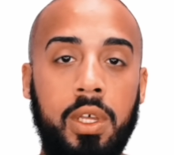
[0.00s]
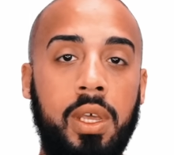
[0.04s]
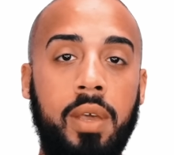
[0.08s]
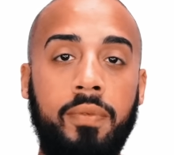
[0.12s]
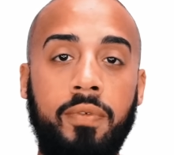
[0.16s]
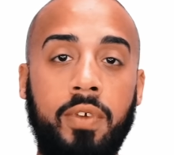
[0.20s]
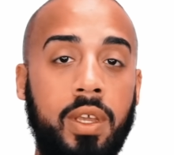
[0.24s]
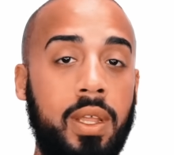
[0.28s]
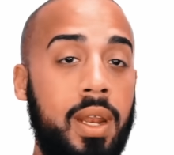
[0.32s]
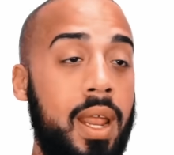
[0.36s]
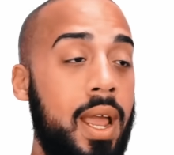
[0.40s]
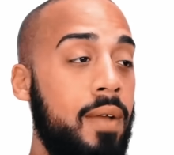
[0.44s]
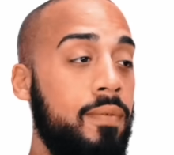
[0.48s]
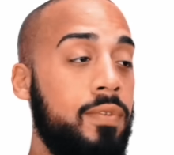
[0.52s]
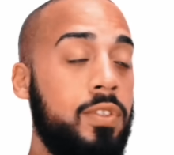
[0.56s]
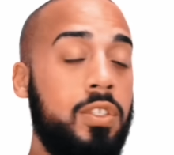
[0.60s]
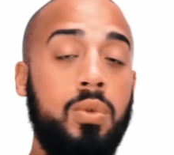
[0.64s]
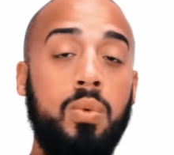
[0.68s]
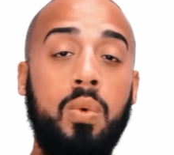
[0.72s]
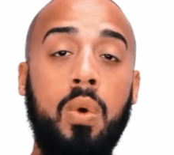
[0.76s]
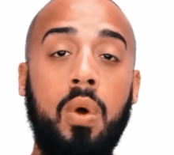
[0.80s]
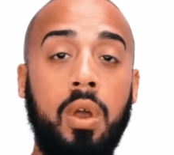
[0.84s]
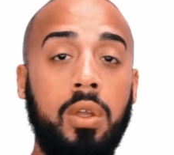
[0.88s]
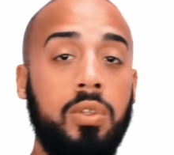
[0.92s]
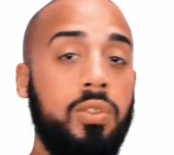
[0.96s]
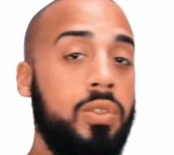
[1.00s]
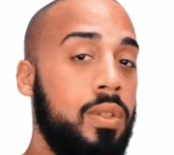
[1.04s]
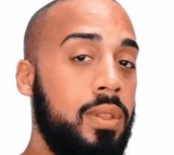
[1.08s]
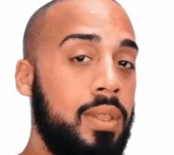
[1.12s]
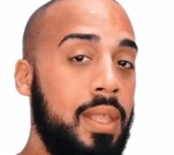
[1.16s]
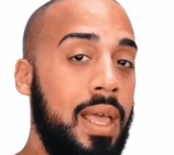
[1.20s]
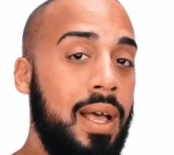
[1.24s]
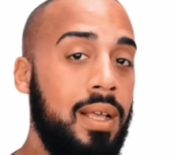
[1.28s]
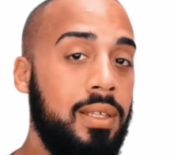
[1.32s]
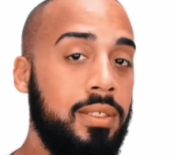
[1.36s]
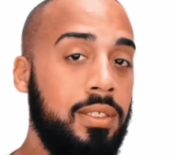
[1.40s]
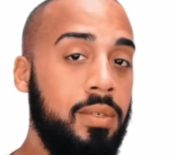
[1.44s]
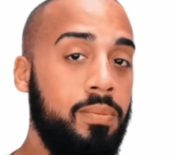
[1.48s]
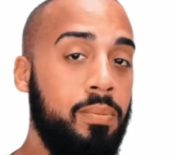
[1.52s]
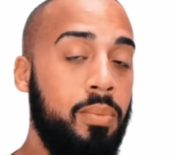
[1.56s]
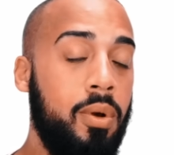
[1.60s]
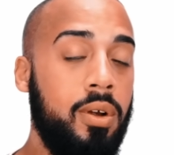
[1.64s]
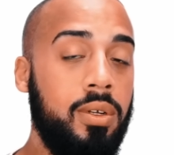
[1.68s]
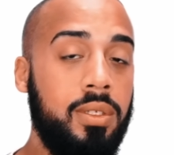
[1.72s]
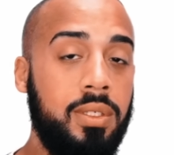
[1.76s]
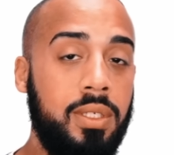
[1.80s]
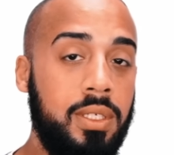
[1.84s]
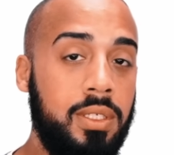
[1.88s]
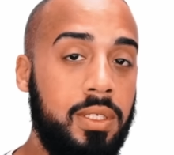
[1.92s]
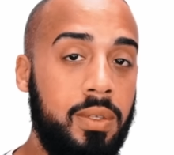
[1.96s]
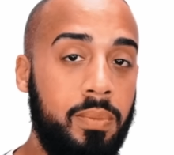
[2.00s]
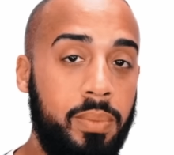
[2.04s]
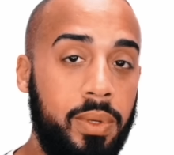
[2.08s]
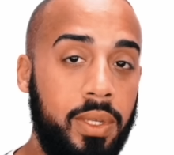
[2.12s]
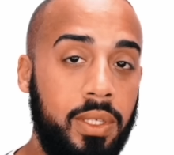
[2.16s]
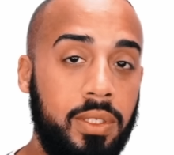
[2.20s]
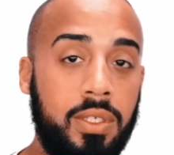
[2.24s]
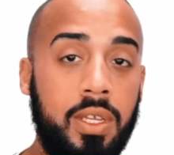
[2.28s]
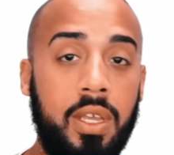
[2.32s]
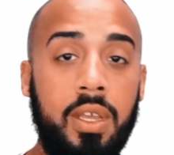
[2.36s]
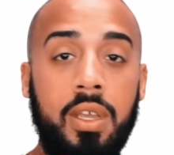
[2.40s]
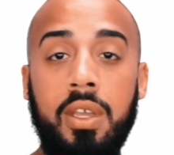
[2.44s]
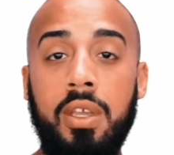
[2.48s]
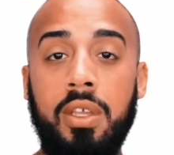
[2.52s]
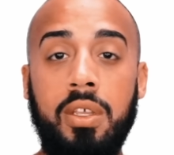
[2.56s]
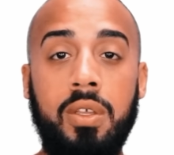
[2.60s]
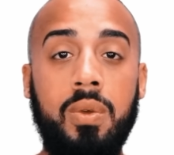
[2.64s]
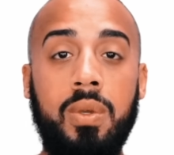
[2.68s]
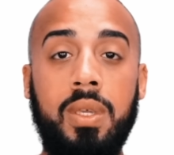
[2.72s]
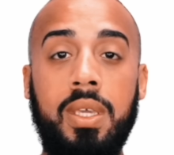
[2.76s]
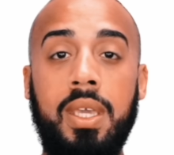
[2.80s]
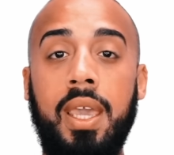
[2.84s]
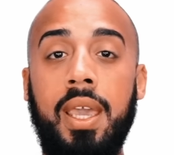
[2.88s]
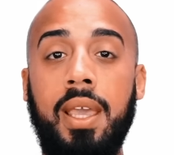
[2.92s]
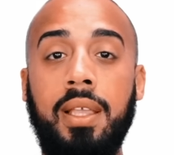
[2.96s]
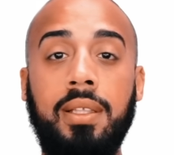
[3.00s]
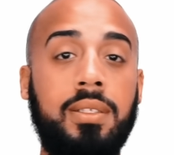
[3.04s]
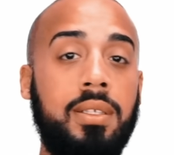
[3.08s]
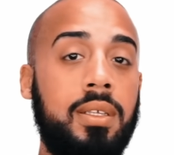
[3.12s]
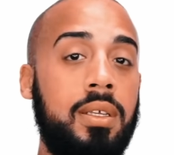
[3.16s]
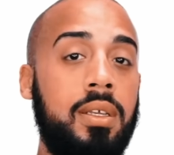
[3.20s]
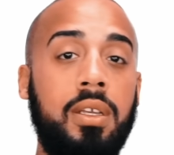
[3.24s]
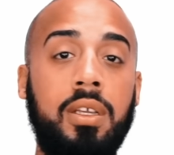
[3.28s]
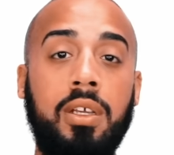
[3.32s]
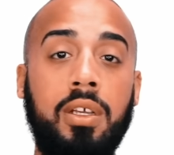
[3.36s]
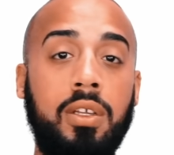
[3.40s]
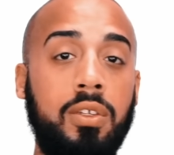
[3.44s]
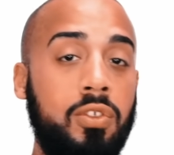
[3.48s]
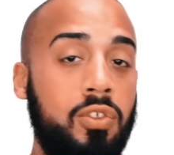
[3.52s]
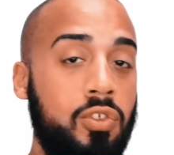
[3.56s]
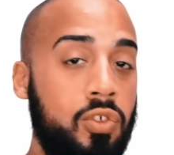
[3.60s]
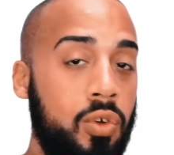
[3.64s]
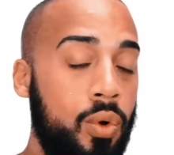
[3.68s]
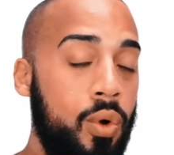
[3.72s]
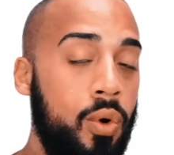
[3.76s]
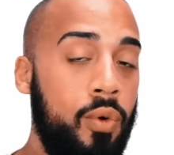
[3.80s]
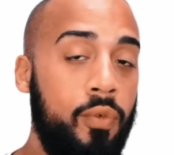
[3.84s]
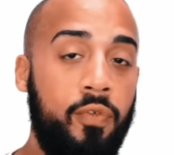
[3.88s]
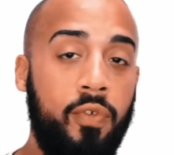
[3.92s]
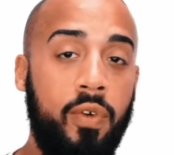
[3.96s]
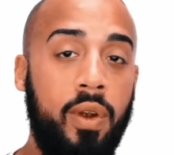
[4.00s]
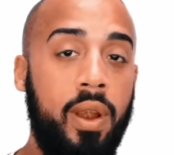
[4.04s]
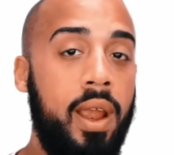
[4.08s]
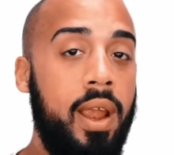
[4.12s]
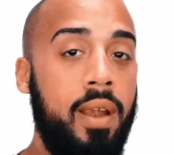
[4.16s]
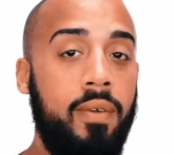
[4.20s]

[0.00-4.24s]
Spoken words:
If you're gonna have 200,000 participants, you can't control for